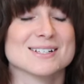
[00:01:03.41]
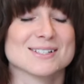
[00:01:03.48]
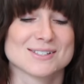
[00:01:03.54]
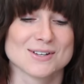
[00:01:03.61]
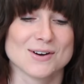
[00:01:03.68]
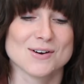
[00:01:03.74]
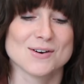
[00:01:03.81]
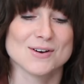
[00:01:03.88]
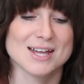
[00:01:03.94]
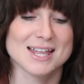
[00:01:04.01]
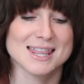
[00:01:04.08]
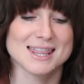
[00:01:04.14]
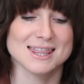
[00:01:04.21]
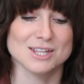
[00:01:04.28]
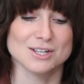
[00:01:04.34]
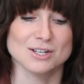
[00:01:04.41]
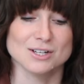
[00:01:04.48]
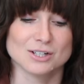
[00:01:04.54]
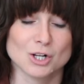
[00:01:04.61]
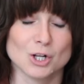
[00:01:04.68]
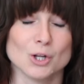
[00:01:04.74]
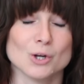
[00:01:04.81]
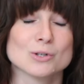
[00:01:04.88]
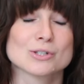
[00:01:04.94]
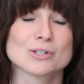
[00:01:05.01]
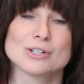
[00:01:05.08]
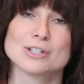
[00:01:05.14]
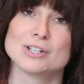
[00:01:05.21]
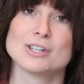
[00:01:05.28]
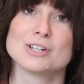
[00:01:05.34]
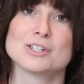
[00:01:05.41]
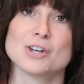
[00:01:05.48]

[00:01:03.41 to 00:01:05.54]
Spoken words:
So the closer to the